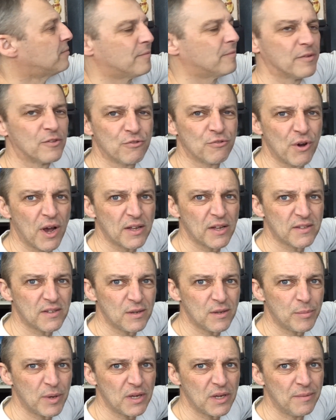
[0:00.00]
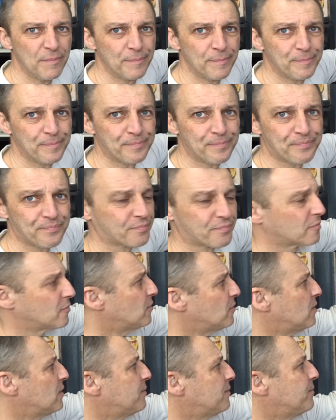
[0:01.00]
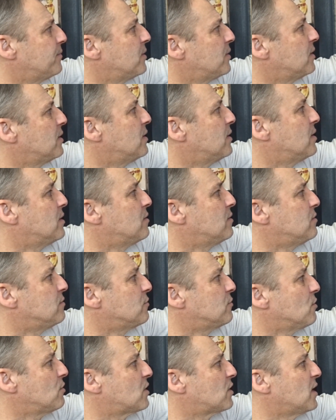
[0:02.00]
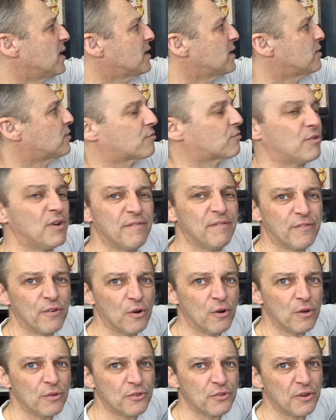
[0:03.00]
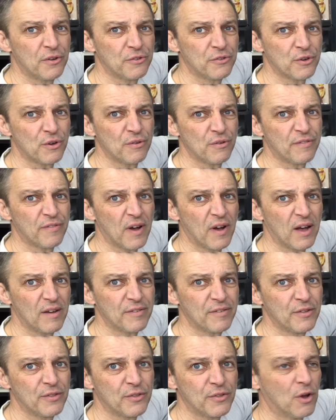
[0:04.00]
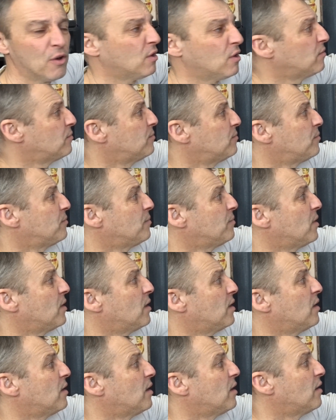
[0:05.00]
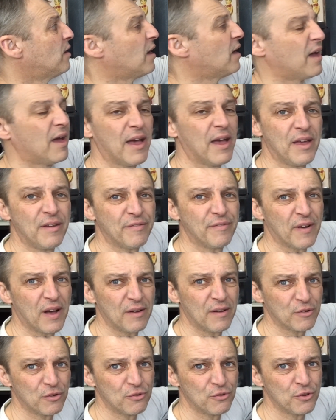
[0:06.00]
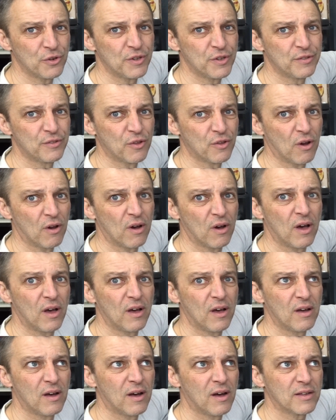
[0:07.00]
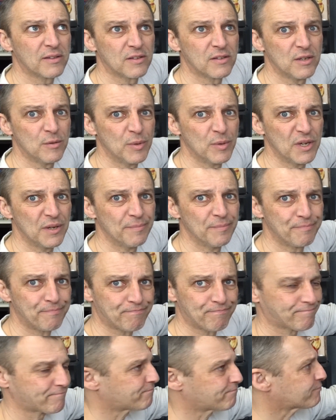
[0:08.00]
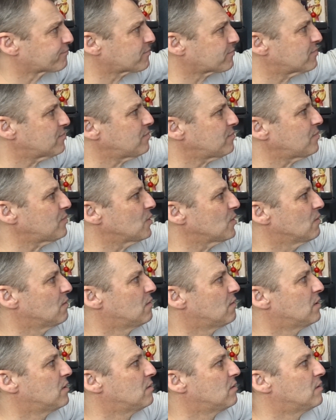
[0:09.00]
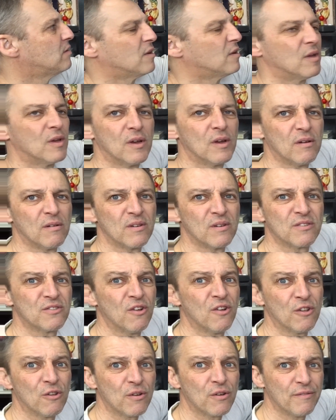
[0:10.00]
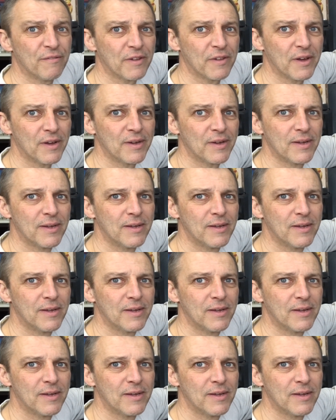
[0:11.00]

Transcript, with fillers: It's your RTB. Right? You've got kick 34005.A500.RTB. Right? Well, it's not looking for that.